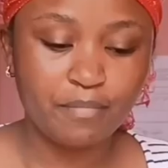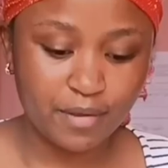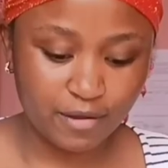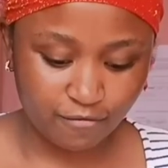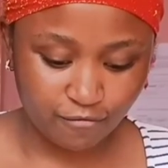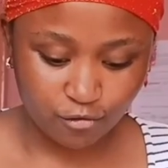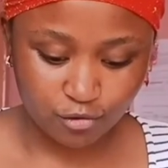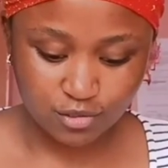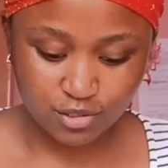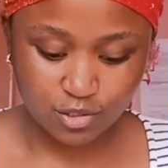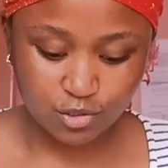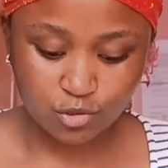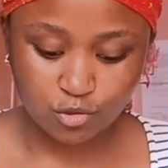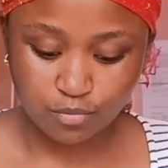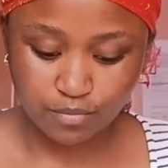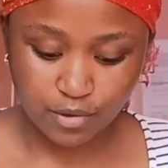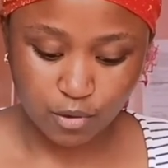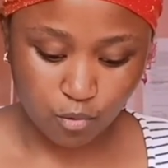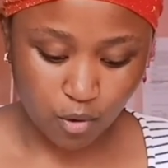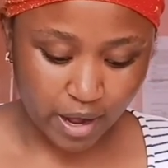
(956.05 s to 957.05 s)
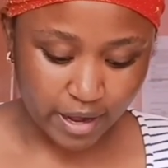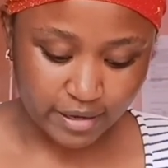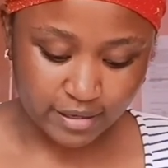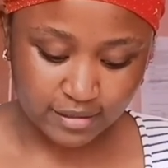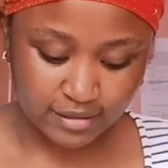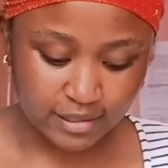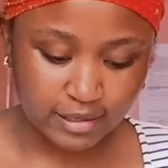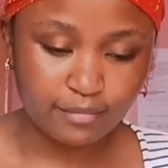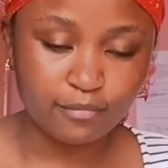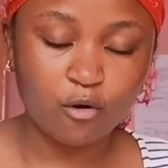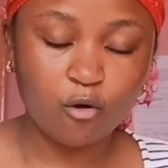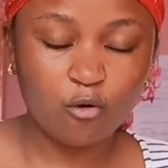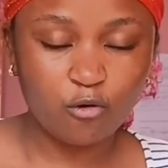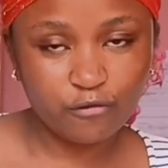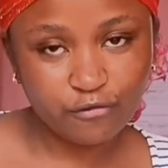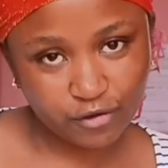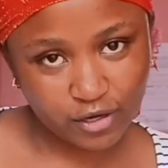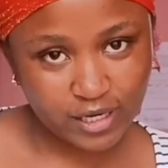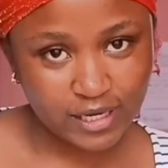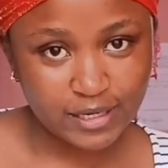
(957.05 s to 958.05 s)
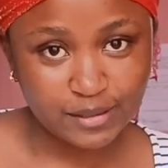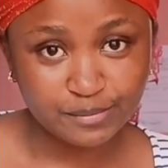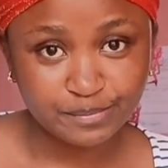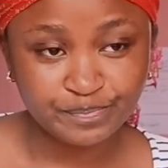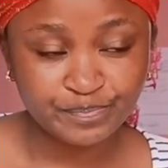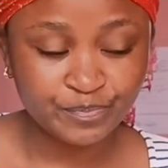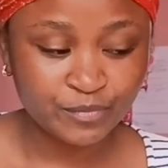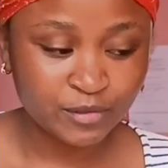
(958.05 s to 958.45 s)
be forced to be wearing them oftenly.